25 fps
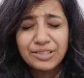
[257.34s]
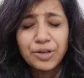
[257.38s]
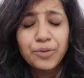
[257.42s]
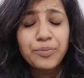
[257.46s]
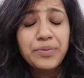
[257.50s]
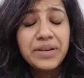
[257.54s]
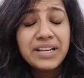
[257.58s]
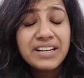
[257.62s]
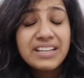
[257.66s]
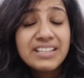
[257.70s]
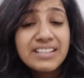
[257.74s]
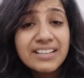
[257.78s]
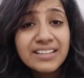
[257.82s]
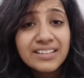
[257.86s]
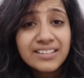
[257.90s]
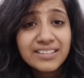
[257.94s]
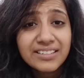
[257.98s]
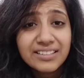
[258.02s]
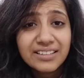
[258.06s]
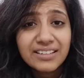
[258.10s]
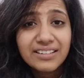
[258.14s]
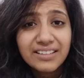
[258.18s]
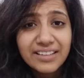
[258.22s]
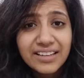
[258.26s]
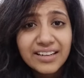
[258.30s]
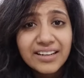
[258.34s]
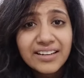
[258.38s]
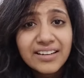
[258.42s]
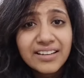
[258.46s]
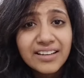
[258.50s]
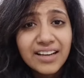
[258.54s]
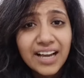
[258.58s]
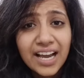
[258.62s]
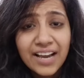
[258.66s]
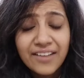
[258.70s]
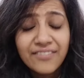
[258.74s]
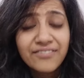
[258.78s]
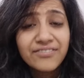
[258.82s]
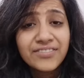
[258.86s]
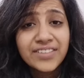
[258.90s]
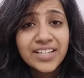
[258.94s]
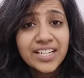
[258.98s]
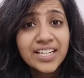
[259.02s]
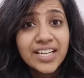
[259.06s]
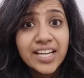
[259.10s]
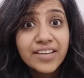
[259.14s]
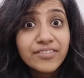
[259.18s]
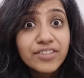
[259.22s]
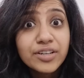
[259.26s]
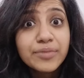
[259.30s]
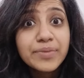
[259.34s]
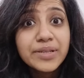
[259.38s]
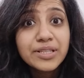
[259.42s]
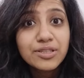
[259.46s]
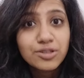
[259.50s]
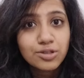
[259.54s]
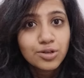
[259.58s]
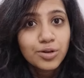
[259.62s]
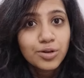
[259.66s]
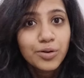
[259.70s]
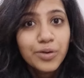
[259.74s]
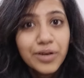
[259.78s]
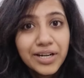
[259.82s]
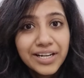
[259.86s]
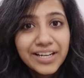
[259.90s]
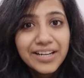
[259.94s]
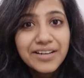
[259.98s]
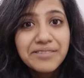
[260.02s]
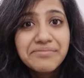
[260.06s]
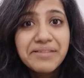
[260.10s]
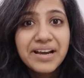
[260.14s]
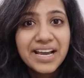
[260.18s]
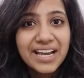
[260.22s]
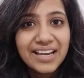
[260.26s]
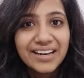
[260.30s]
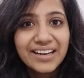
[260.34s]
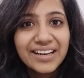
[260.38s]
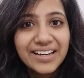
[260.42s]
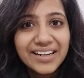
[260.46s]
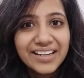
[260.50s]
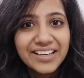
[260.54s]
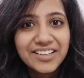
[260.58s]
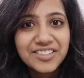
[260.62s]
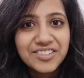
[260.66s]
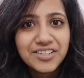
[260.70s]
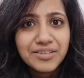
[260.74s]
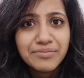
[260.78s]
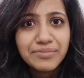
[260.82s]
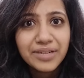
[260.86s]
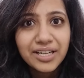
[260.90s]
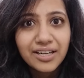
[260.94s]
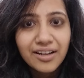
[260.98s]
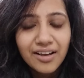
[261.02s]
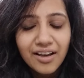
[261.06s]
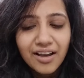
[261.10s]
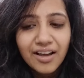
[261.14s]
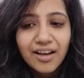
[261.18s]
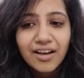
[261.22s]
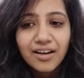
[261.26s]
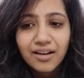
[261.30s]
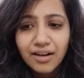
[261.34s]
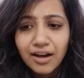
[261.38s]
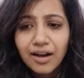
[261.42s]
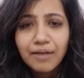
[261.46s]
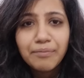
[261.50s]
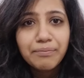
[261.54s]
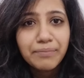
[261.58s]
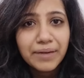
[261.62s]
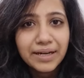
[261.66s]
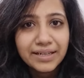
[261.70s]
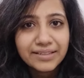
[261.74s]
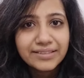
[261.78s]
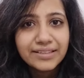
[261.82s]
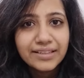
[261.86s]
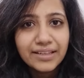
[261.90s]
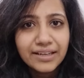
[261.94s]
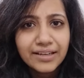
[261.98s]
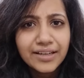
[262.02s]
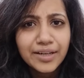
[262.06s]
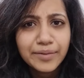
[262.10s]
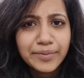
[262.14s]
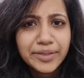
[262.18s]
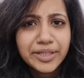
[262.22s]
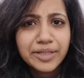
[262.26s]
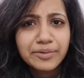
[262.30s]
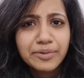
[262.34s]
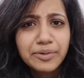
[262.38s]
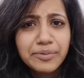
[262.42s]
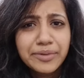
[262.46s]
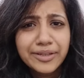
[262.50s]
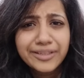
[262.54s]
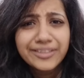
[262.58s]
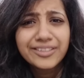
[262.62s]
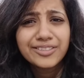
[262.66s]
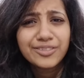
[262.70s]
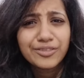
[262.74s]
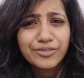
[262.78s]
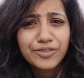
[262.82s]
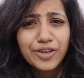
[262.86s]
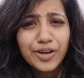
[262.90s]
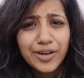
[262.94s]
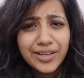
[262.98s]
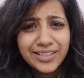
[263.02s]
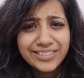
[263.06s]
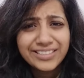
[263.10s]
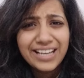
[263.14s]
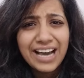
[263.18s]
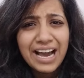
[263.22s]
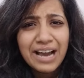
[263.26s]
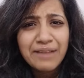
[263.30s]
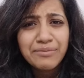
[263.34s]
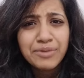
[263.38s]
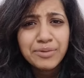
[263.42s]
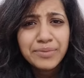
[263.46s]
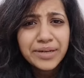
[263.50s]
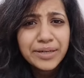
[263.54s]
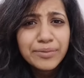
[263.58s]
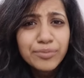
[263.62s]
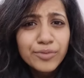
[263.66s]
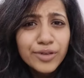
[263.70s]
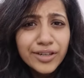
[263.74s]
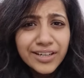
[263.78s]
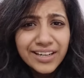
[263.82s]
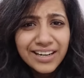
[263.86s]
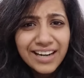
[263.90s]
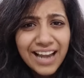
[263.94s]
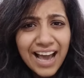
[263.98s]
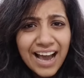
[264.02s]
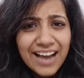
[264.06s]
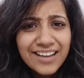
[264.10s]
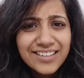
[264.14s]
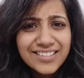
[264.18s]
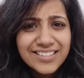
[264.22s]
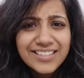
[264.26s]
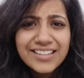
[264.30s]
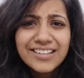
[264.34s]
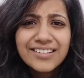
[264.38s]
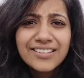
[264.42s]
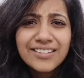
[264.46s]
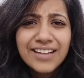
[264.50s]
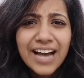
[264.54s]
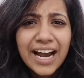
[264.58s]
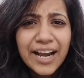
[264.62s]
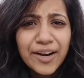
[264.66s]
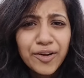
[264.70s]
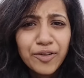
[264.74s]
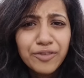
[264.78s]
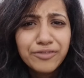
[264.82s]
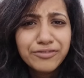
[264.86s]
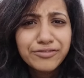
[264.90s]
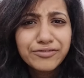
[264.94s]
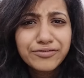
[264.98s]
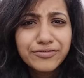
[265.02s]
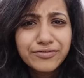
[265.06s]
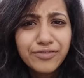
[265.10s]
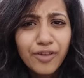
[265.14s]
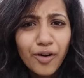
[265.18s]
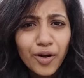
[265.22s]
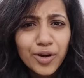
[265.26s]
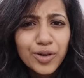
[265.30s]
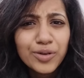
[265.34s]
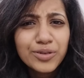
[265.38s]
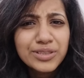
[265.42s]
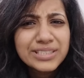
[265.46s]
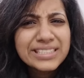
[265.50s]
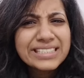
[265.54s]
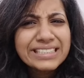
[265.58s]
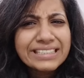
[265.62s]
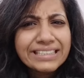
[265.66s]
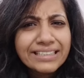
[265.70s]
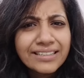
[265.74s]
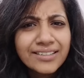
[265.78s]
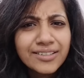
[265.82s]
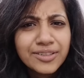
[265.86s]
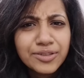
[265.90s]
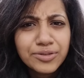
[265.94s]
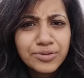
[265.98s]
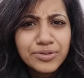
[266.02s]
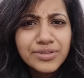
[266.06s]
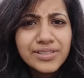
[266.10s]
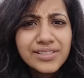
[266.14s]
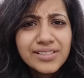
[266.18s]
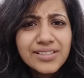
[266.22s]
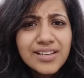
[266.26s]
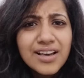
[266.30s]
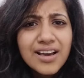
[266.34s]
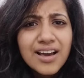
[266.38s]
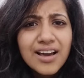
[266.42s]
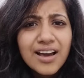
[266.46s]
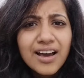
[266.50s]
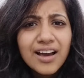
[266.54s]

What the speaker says: obedient kid. I have never been scolded by any teacher, but ab padhti hai kabhi kabhi because of course I am a bit more relaxed and I don't follow certain rules